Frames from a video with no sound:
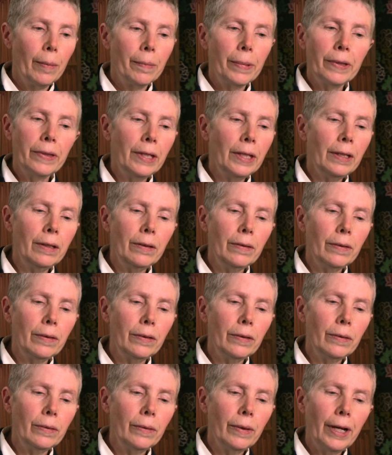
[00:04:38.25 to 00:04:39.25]
But then,
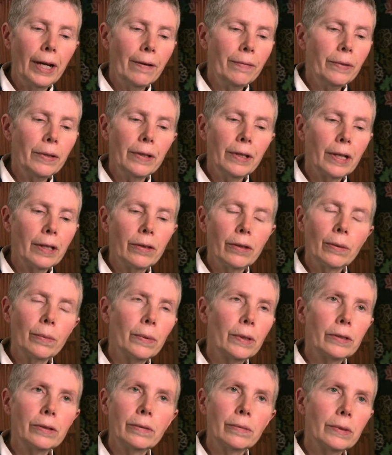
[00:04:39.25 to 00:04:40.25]
after that, there
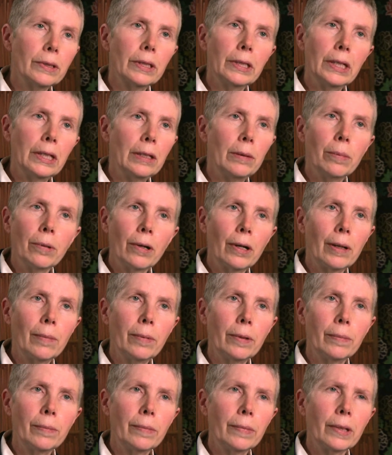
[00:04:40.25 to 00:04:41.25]
wasn't really any
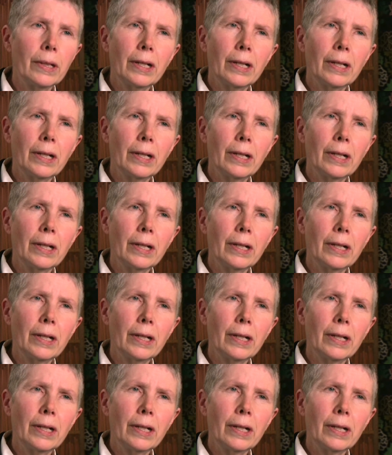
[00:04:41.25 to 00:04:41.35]
problem.